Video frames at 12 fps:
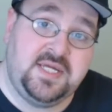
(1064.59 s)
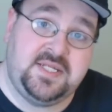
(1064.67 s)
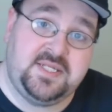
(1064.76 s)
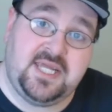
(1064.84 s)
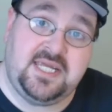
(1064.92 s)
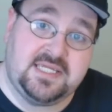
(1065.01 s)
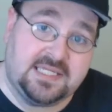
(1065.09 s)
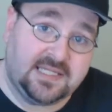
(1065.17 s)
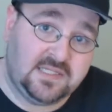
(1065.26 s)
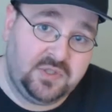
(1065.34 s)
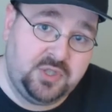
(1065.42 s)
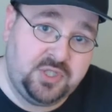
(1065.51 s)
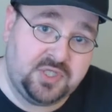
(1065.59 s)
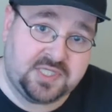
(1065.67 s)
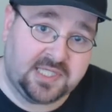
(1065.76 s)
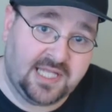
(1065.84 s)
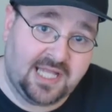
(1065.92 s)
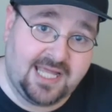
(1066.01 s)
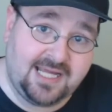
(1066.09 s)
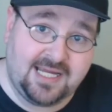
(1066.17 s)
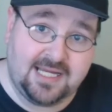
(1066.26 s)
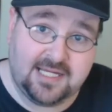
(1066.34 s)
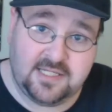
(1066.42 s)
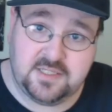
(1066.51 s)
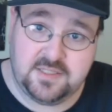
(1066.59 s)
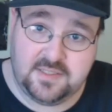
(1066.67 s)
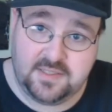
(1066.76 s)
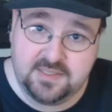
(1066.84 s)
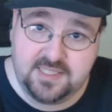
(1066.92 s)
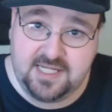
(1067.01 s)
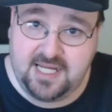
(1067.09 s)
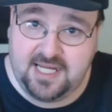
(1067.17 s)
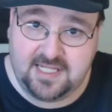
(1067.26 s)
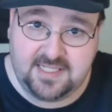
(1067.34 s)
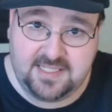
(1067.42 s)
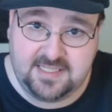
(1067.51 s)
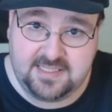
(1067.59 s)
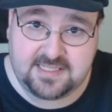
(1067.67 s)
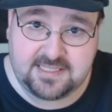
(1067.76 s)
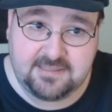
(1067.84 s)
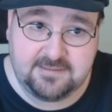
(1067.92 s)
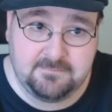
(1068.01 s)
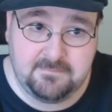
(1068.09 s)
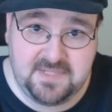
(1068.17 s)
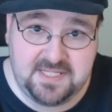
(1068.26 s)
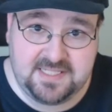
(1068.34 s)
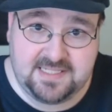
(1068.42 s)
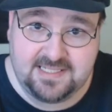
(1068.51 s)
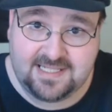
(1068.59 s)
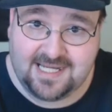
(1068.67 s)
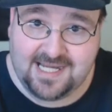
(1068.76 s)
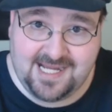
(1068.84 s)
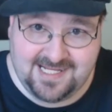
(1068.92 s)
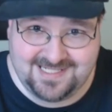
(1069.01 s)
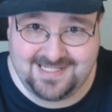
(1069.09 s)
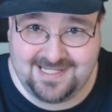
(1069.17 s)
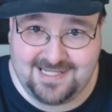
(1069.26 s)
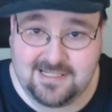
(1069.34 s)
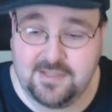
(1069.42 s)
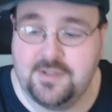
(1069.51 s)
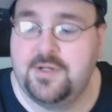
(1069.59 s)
it tastes just like the Andes mint candy.